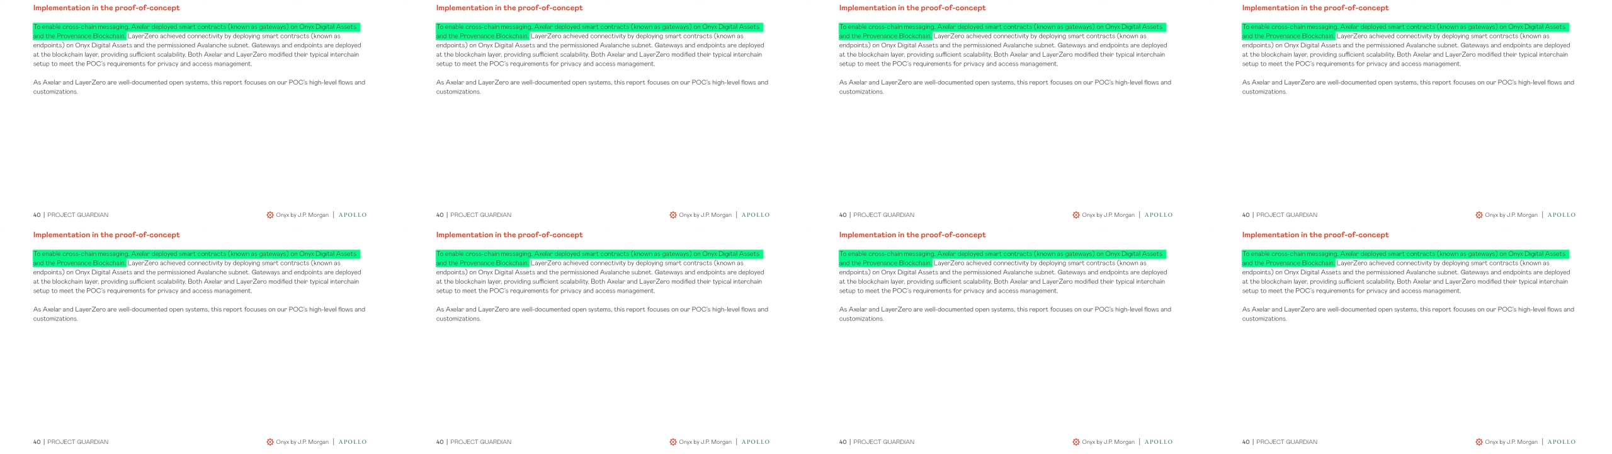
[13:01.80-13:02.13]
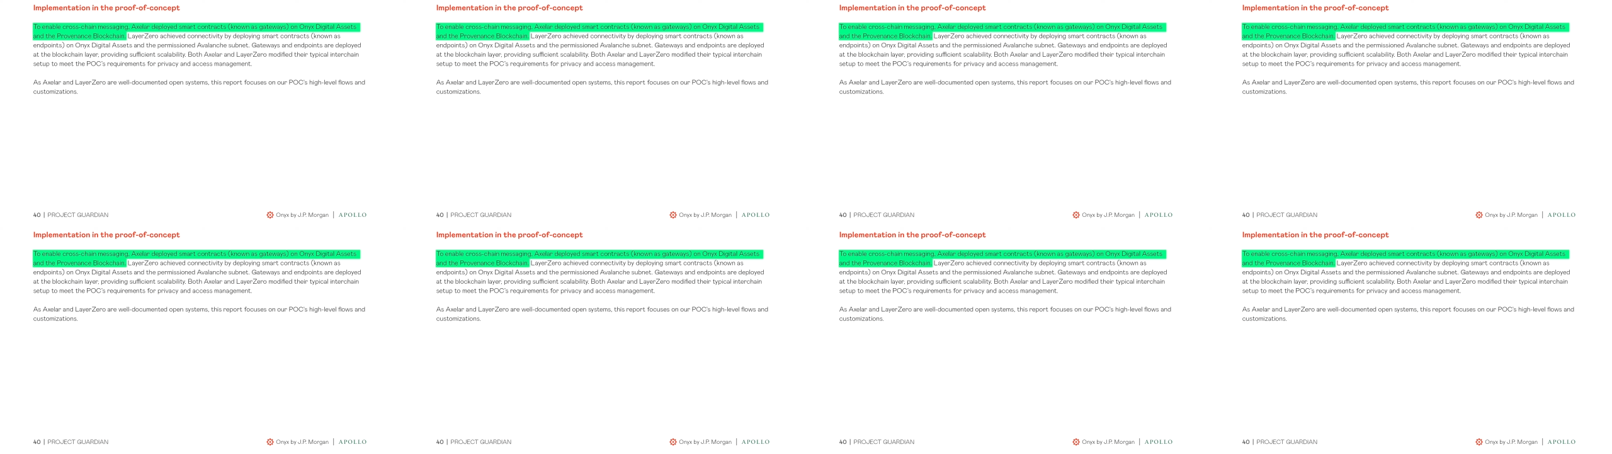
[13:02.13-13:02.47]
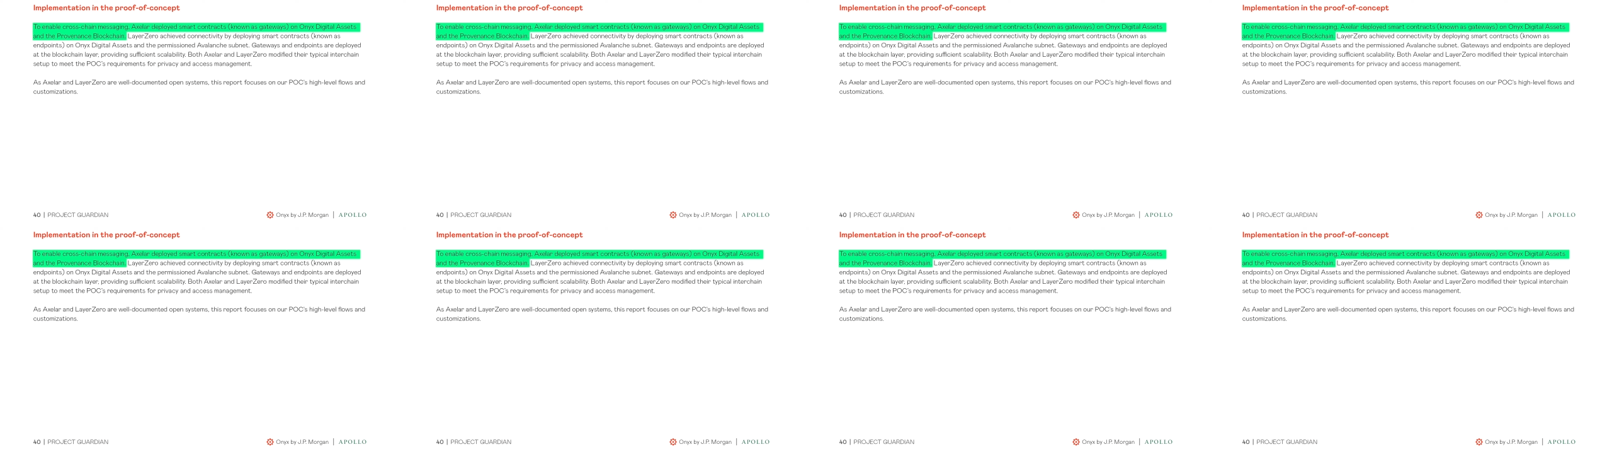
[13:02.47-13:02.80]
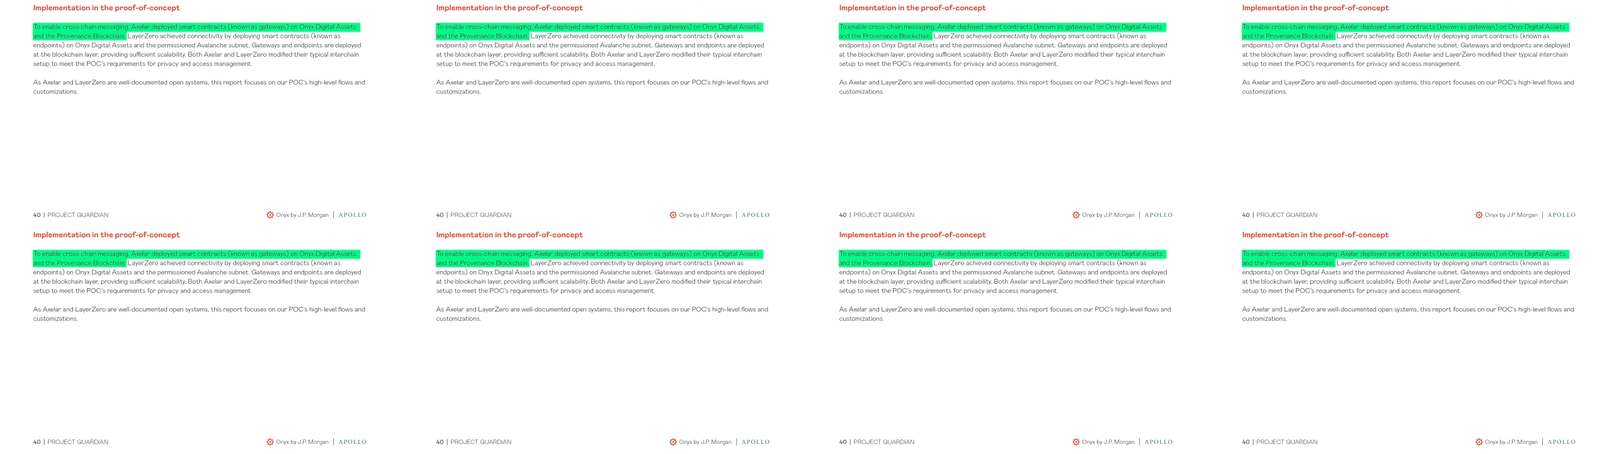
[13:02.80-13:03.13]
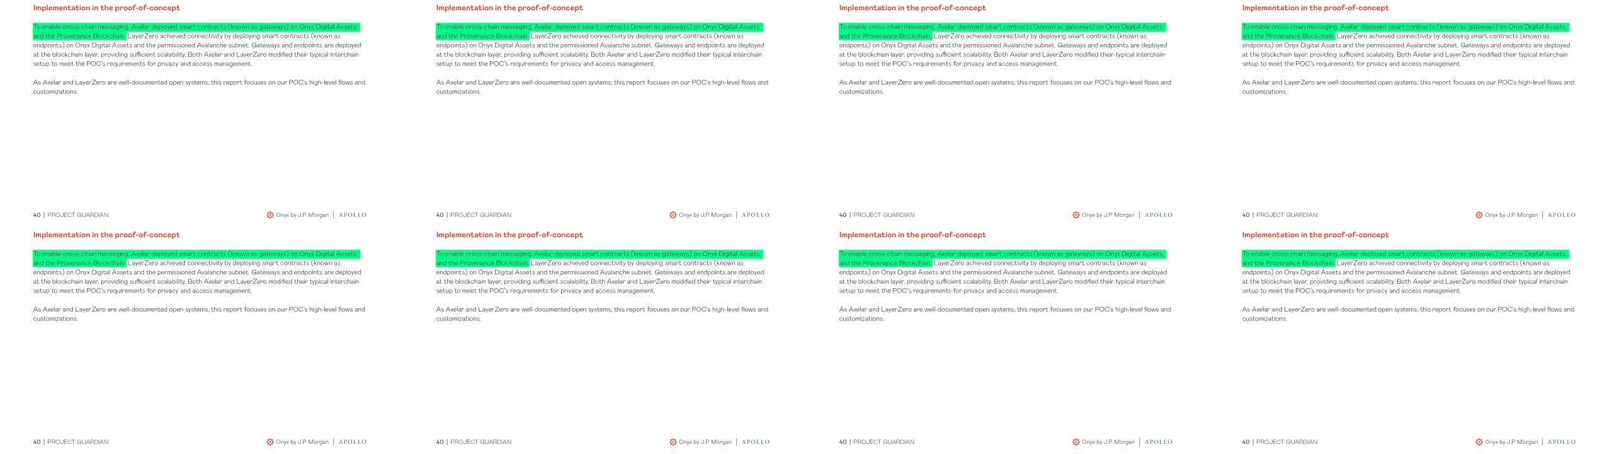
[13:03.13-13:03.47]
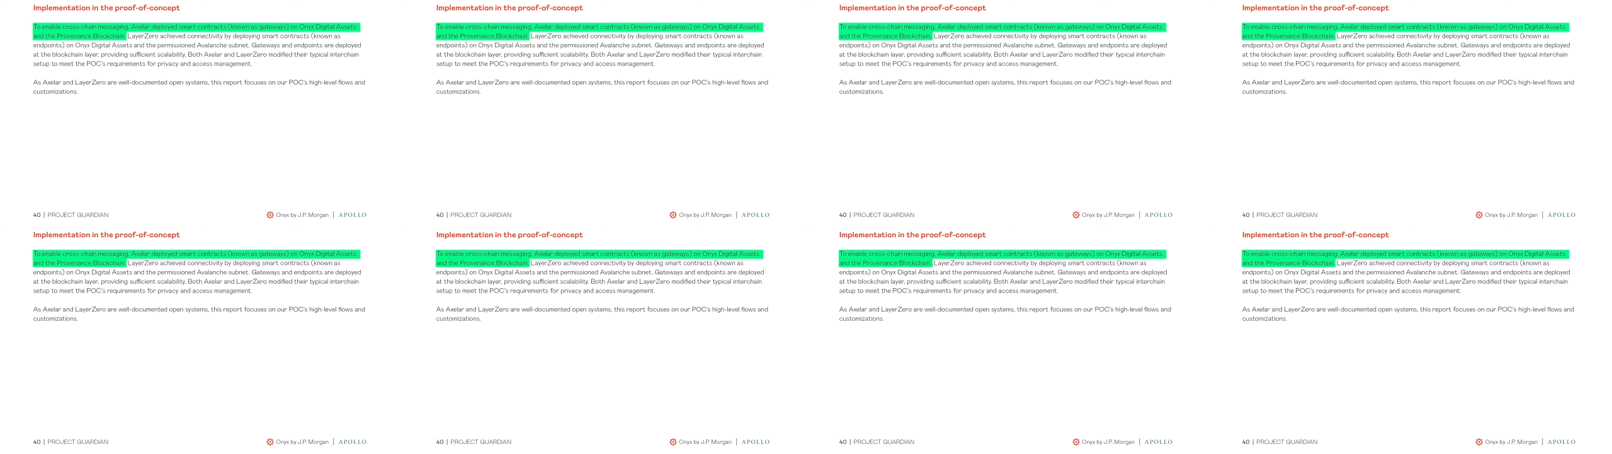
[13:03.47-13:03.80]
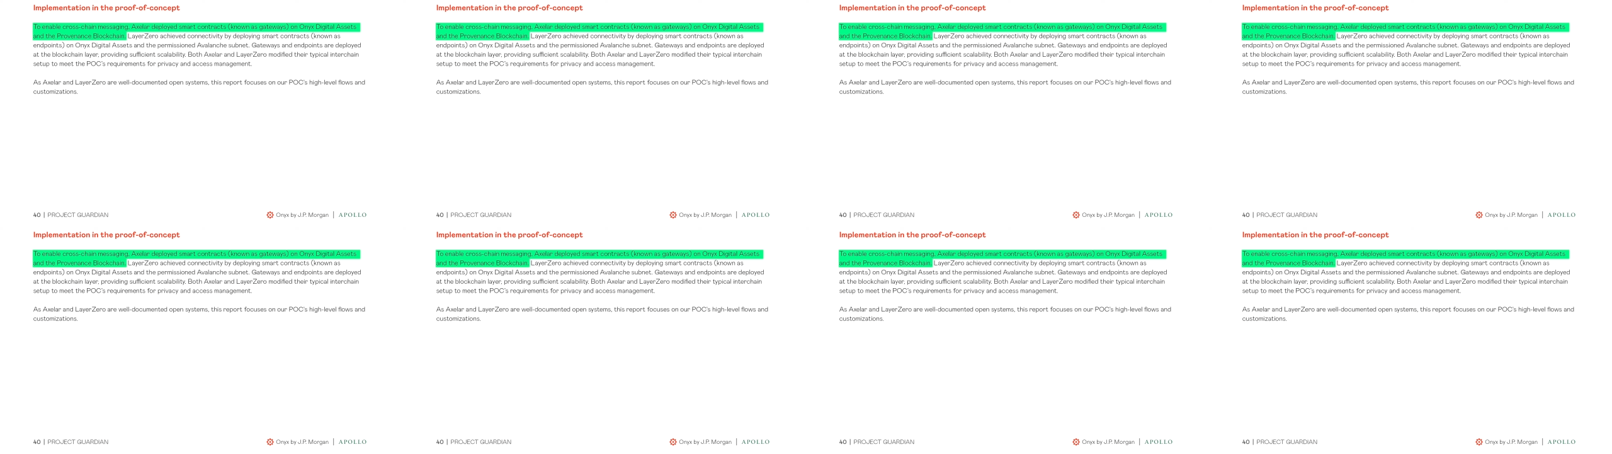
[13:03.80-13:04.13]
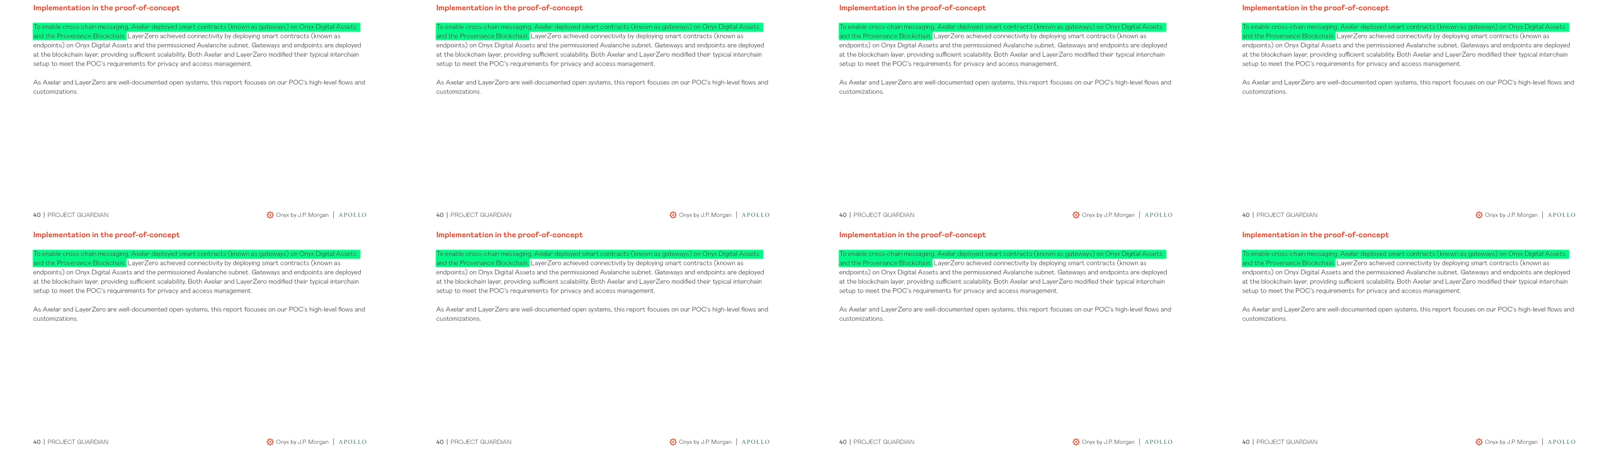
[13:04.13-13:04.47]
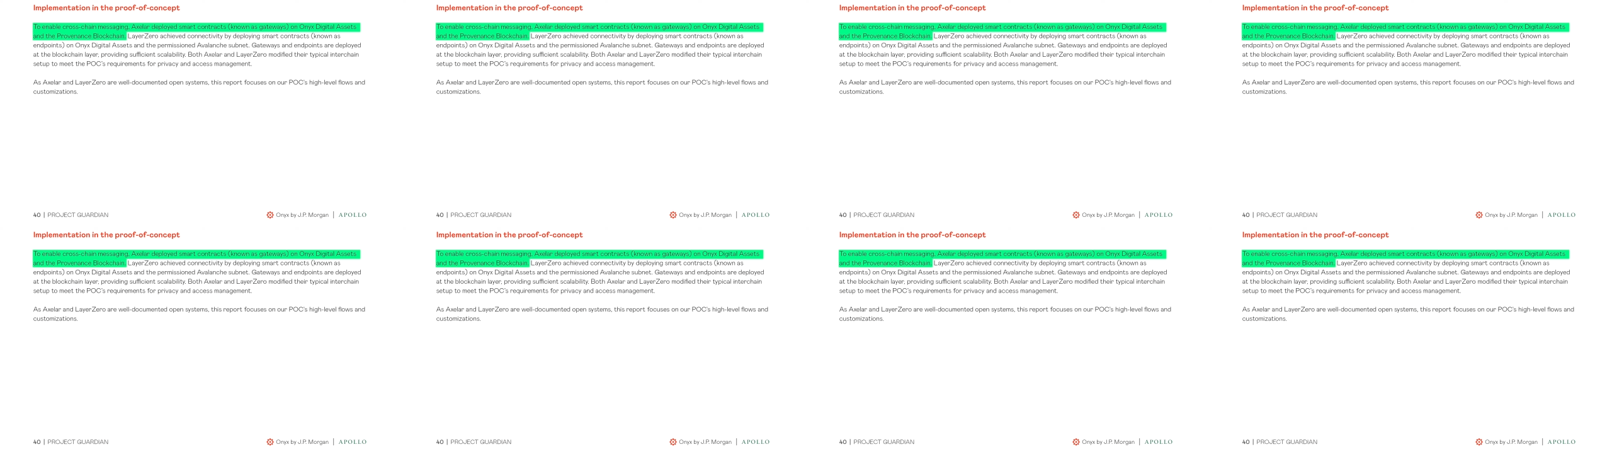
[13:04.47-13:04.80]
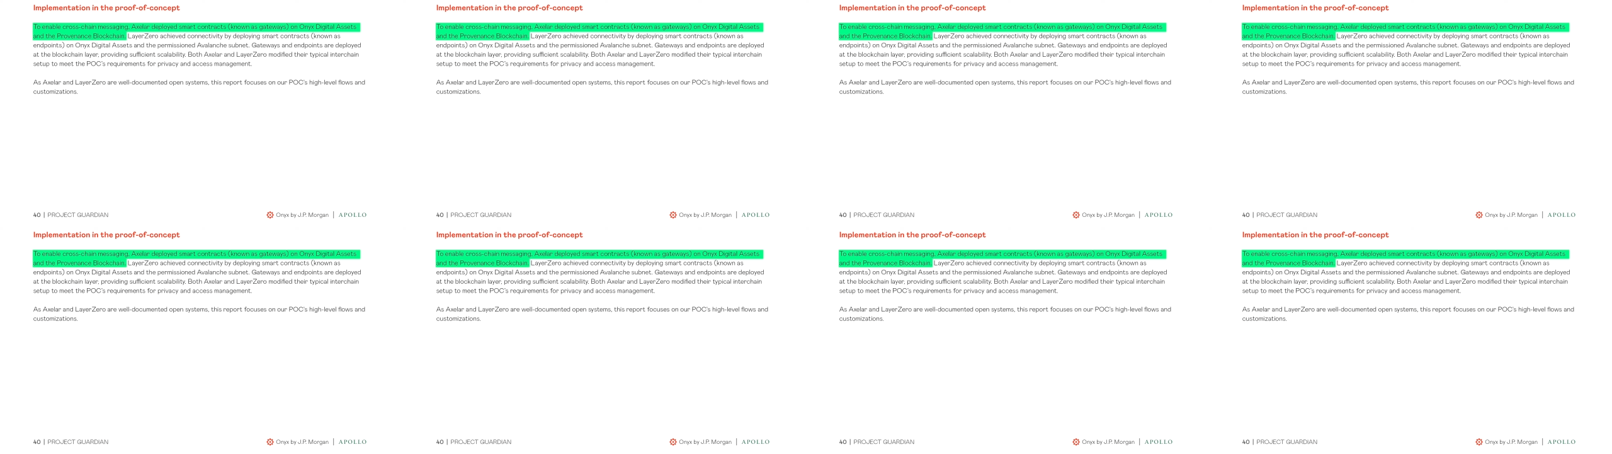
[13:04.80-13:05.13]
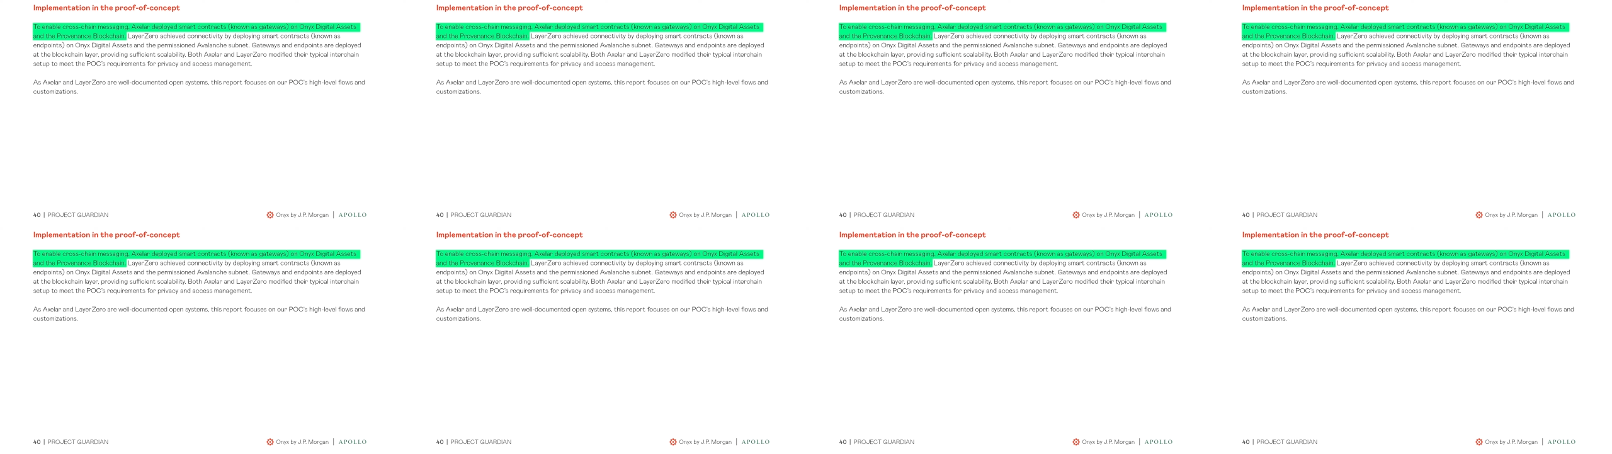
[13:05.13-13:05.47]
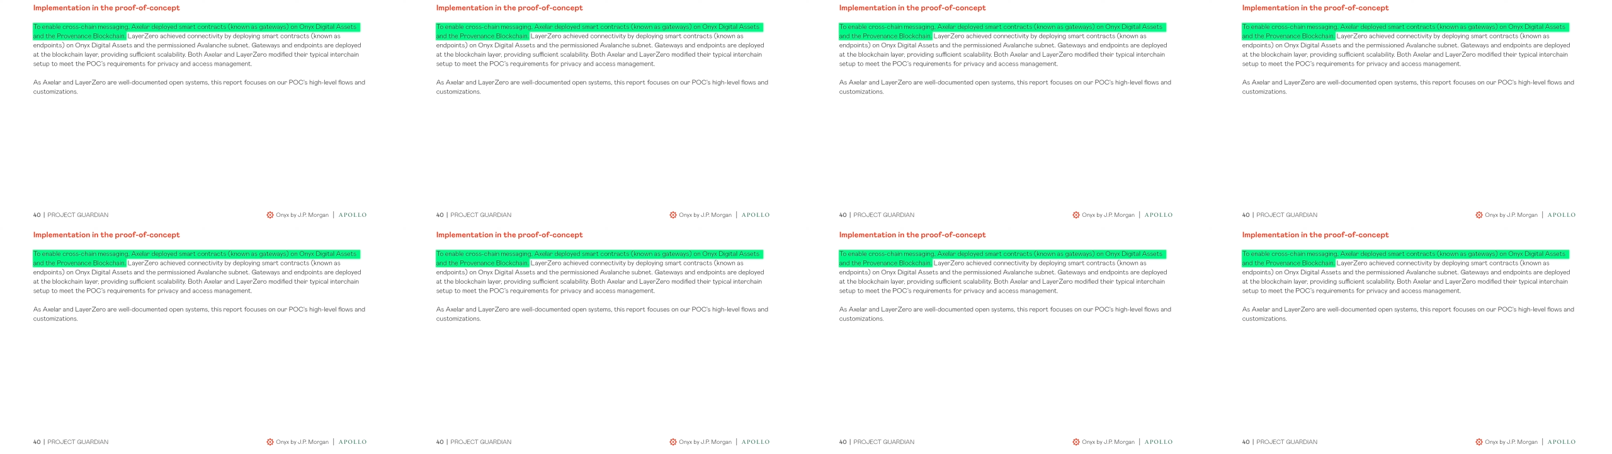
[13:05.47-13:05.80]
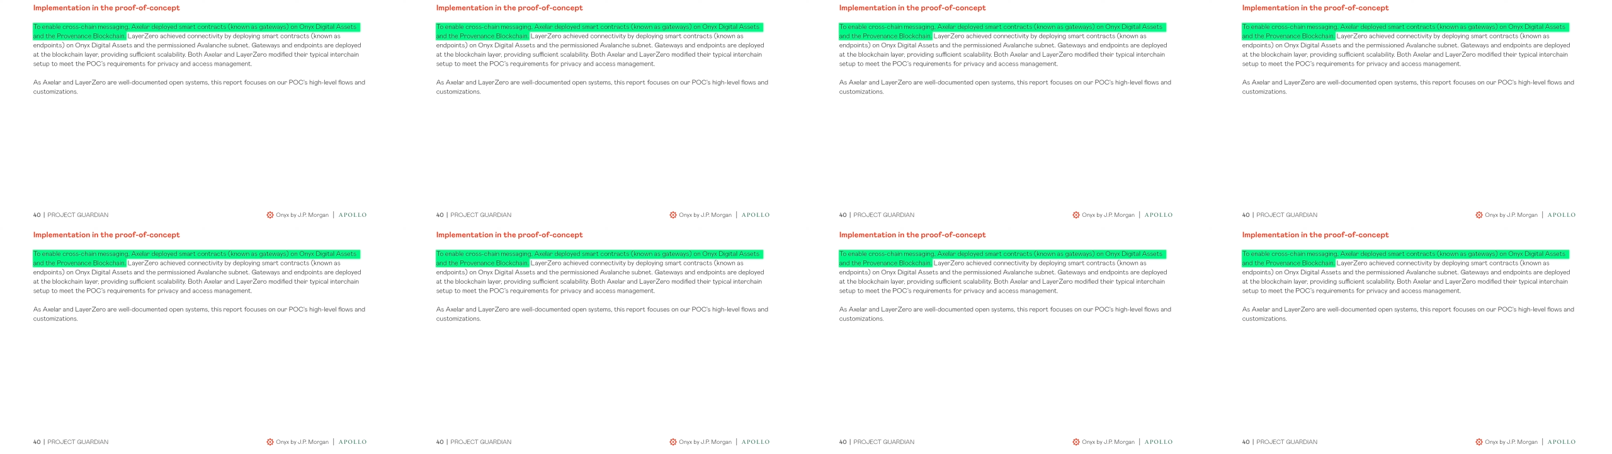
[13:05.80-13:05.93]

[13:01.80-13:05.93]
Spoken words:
[unreadable: no face in view]